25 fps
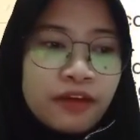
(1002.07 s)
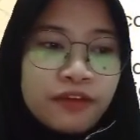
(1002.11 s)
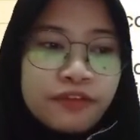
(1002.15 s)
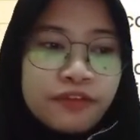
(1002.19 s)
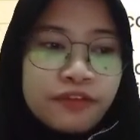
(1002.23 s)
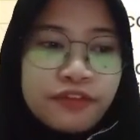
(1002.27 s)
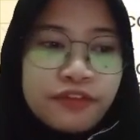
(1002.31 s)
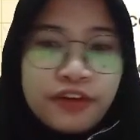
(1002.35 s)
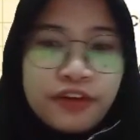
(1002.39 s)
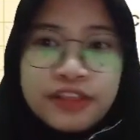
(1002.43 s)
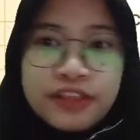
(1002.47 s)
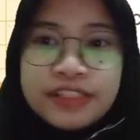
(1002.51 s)

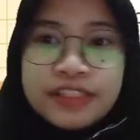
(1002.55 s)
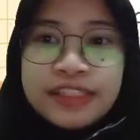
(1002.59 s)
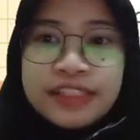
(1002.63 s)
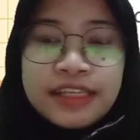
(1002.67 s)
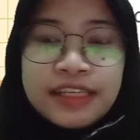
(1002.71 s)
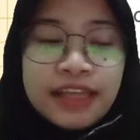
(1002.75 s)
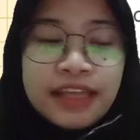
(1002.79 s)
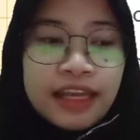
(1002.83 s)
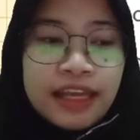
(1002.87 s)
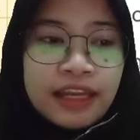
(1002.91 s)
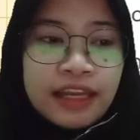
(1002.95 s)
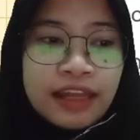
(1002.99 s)

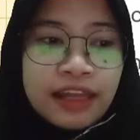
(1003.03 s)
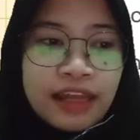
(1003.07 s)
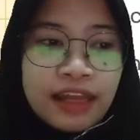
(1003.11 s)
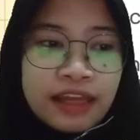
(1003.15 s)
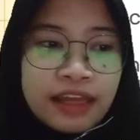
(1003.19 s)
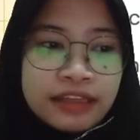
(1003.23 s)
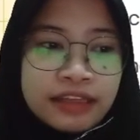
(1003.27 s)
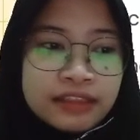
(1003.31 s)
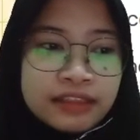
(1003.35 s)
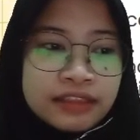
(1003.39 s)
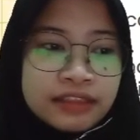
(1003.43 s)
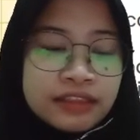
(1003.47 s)
Voicing and
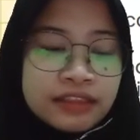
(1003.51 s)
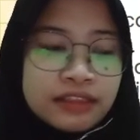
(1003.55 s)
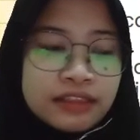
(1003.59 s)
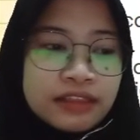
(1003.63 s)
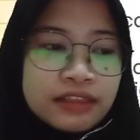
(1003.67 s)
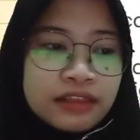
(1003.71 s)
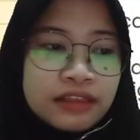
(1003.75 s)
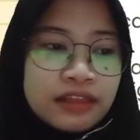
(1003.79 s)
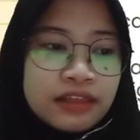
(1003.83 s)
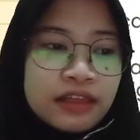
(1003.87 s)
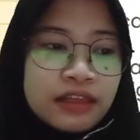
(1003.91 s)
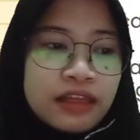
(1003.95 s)
length.
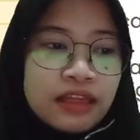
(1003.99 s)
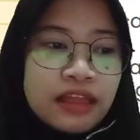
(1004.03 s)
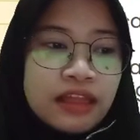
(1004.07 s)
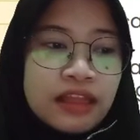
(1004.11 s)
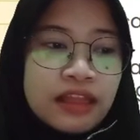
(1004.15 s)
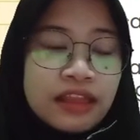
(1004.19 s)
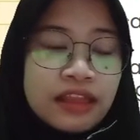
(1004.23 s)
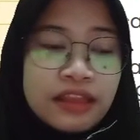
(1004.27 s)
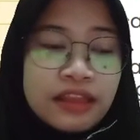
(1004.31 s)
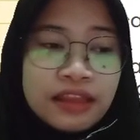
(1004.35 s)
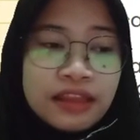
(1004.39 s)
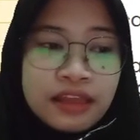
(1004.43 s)

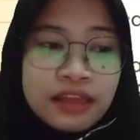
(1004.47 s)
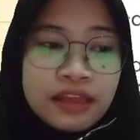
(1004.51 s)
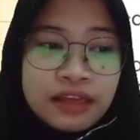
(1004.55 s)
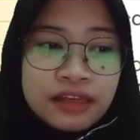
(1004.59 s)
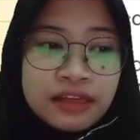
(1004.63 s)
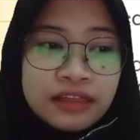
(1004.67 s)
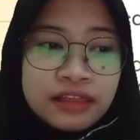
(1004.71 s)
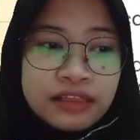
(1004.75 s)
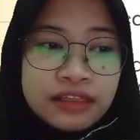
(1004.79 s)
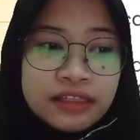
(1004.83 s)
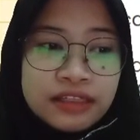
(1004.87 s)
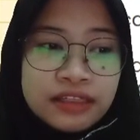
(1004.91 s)

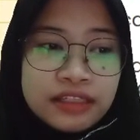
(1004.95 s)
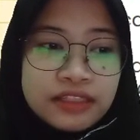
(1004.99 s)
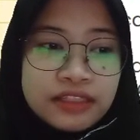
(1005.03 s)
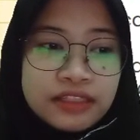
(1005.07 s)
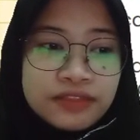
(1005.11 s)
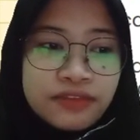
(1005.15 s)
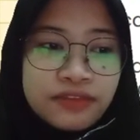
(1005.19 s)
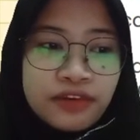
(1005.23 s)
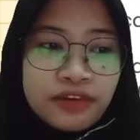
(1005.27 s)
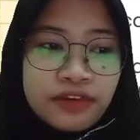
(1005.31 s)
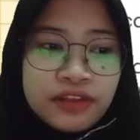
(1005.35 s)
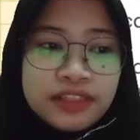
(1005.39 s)
The is
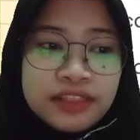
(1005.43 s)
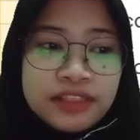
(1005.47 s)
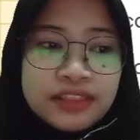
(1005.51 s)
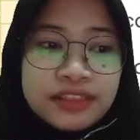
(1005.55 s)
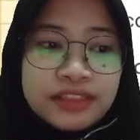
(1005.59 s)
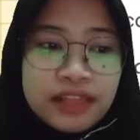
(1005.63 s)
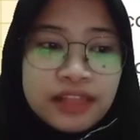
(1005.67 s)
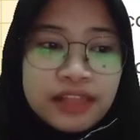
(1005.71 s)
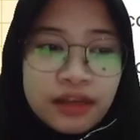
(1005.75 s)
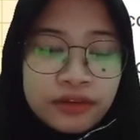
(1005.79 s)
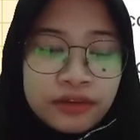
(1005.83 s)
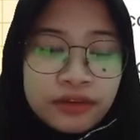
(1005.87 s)
voice
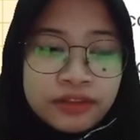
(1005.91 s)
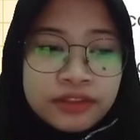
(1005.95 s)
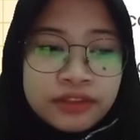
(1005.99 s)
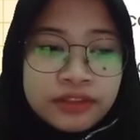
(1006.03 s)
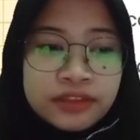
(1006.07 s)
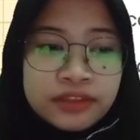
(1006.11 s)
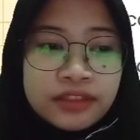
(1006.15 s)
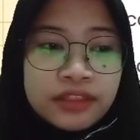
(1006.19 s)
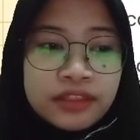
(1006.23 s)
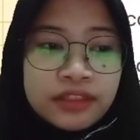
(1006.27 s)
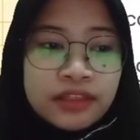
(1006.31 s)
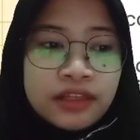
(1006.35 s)
sound.
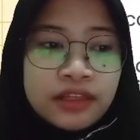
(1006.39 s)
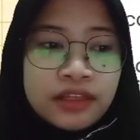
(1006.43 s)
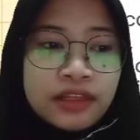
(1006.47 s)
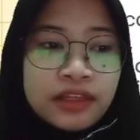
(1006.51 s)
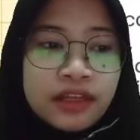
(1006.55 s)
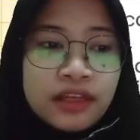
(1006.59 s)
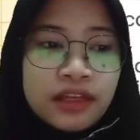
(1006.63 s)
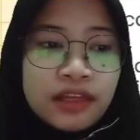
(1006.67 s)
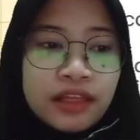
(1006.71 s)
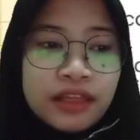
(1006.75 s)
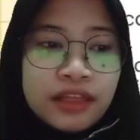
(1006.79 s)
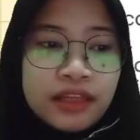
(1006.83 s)

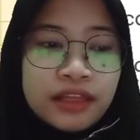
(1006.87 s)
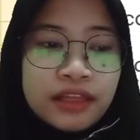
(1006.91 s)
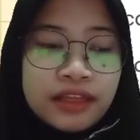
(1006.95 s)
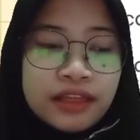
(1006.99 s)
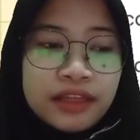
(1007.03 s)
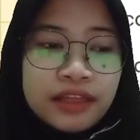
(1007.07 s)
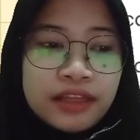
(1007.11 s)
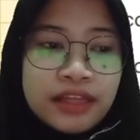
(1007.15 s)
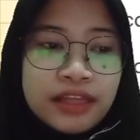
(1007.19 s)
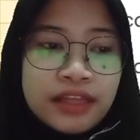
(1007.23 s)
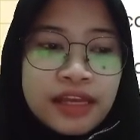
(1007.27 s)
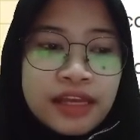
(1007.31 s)

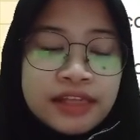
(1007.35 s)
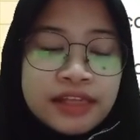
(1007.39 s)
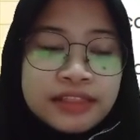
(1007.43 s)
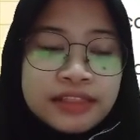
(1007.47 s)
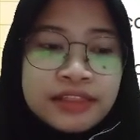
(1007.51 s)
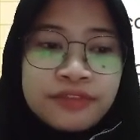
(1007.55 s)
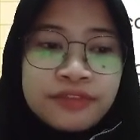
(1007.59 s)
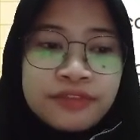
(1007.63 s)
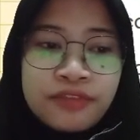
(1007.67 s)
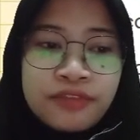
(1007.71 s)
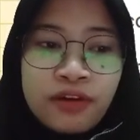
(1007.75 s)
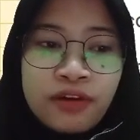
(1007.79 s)
That is,
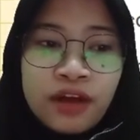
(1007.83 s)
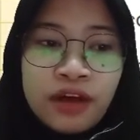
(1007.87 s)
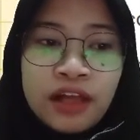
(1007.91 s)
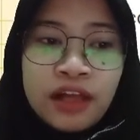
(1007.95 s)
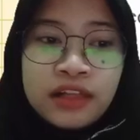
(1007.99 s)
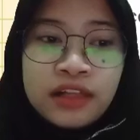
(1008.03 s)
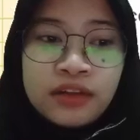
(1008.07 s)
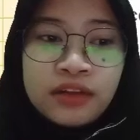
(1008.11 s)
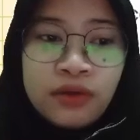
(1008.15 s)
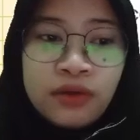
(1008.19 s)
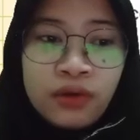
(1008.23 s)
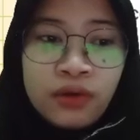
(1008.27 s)
the vocal
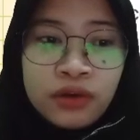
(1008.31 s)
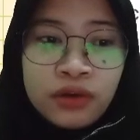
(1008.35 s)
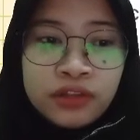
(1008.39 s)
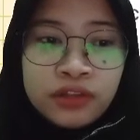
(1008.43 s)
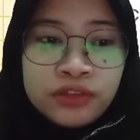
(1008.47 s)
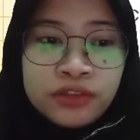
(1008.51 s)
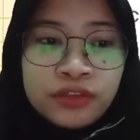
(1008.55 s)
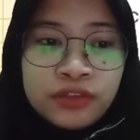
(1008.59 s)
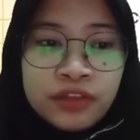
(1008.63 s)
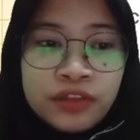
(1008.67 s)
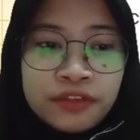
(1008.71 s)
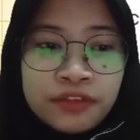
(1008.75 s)
cord
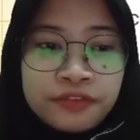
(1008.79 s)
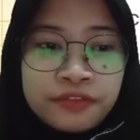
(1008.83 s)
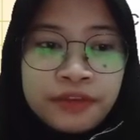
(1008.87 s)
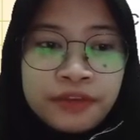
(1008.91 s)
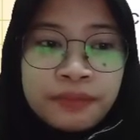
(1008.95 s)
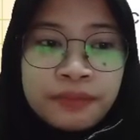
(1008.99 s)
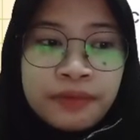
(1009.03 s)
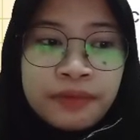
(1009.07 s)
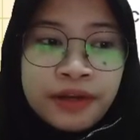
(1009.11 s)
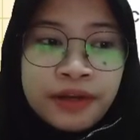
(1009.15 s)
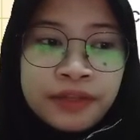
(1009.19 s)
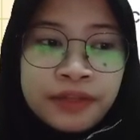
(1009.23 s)
do not
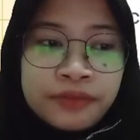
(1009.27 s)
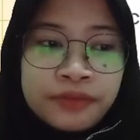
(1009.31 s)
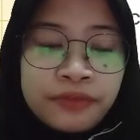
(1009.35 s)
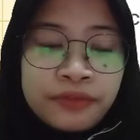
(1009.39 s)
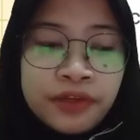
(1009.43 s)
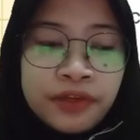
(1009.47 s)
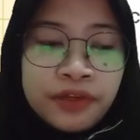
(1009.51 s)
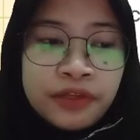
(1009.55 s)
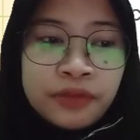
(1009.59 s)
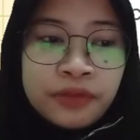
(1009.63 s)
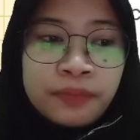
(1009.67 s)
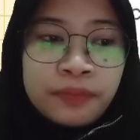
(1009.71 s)
vibrate
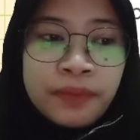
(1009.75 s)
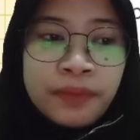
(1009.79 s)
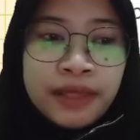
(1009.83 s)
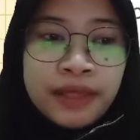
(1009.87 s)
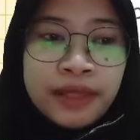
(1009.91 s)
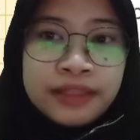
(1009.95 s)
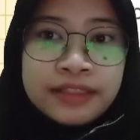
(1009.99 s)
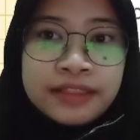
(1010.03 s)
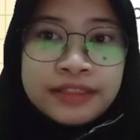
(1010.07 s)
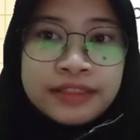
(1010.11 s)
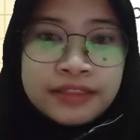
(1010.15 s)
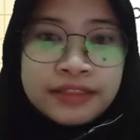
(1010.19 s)
when you
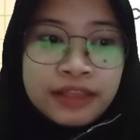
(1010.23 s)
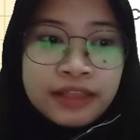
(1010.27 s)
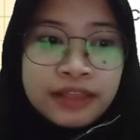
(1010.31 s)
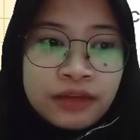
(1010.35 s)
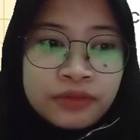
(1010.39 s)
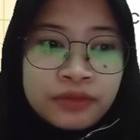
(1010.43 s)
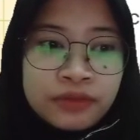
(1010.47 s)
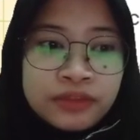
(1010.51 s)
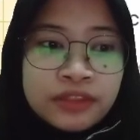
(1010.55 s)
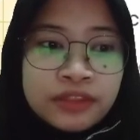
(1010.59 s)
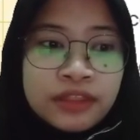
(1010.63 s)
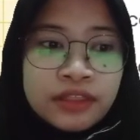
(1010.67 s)
make this
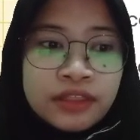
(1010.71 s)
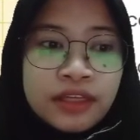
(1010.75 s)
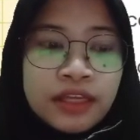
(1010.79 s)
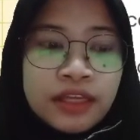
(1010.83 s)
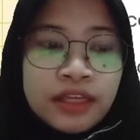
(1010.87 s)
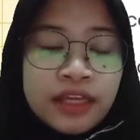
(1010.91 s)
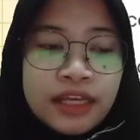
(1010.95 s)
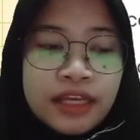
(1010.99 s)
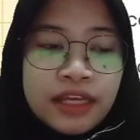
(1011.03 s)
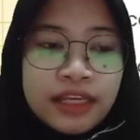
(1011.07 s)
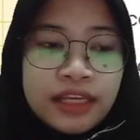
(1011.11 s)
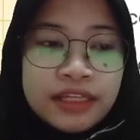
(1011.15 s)
sound.
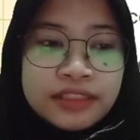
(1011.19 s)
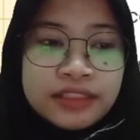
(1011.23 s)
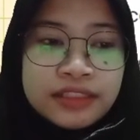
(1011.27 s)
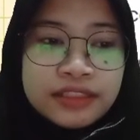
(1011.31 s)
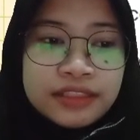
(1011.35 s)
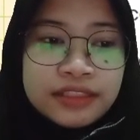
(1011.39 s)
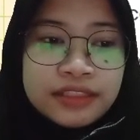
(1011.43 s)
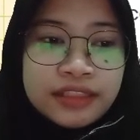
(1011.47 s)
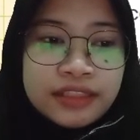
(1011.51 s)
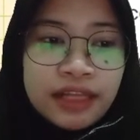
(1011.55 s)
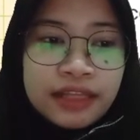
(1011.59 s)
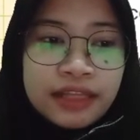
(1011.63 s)
It is a
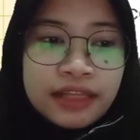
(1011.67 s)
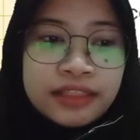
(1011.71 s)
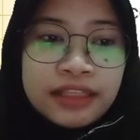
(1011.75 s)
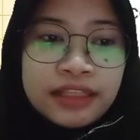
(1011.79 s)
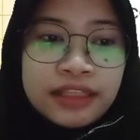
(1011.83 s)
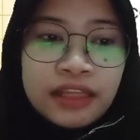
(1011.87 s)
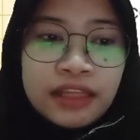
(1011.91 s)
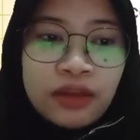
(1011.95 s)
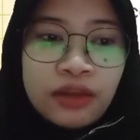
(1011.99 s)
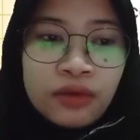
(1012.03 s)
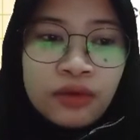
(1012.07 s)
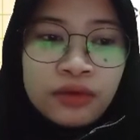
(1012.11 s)
slightly
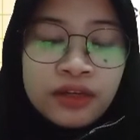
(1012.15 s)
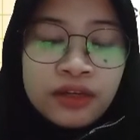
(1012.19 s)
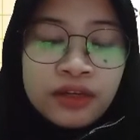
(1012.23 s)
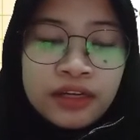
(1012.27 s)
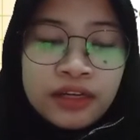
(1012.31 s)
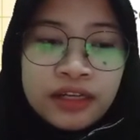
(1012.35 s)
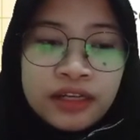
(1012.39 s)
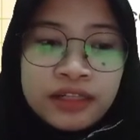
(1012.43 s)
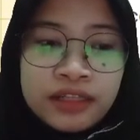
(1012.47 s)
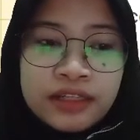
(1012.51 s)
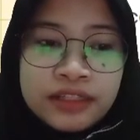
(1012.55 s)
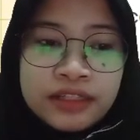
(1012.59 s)

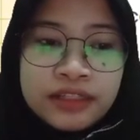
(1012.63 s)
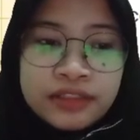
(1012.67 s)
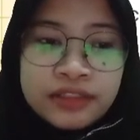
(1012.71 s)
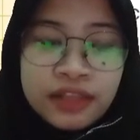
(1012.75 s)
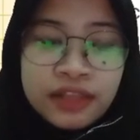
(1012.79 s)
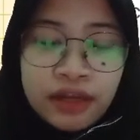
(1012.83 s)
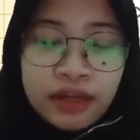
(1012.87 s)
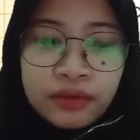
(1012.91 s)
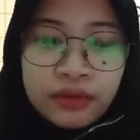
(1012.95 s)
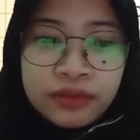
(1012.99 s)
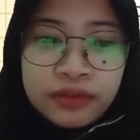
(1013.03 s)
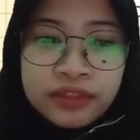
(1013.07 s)
longer
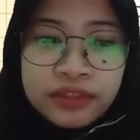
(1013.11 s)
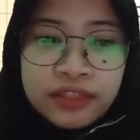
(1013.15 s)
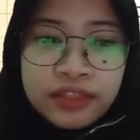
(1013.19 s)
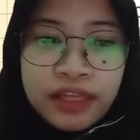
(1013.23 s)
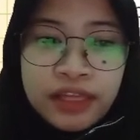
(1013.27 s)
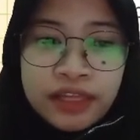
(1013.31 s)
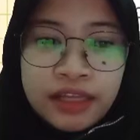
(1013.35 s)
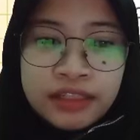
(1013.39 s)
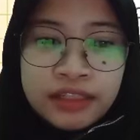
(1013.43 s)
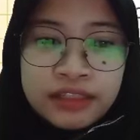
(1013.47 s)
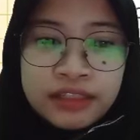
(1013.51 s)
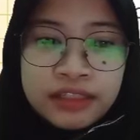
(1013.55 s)
sound
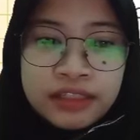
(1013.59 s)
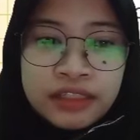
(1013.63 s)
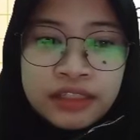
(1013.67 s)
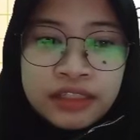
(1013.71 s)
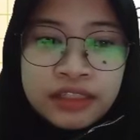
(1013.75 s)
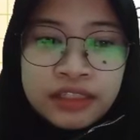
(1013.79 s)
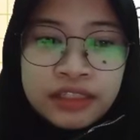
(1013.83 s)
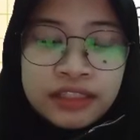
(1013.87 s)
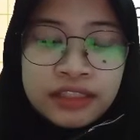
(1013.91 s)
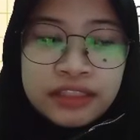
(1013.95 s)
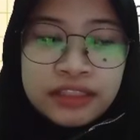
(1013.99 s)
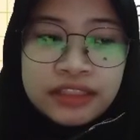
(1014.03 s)
than
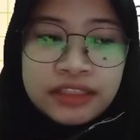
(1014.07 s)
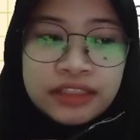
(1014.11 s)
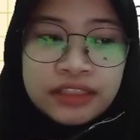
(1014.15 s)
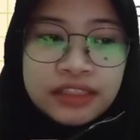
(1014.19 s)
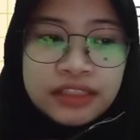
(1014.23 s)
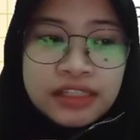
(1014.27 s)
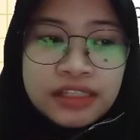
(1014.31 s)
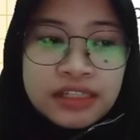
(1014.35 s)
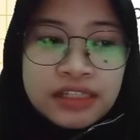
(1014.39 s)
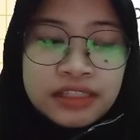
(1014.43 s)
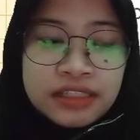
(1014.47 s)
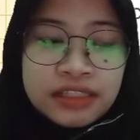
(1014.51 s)
the
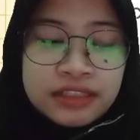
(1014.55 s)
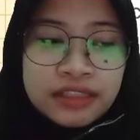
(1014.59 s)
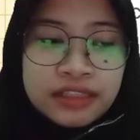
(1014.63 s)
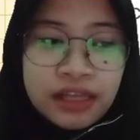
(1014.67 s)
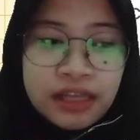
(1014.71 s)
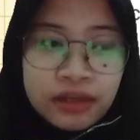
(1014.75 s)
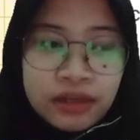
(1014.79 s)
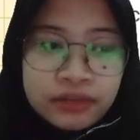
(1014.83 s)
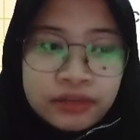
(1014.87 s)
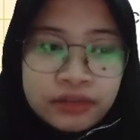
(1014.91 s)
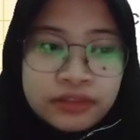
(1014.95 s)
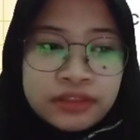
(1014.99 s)
t
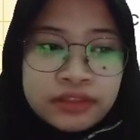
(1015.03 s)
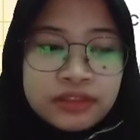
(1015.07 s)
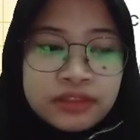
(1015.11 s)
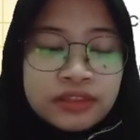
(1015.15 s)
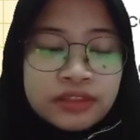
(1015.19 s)
sound.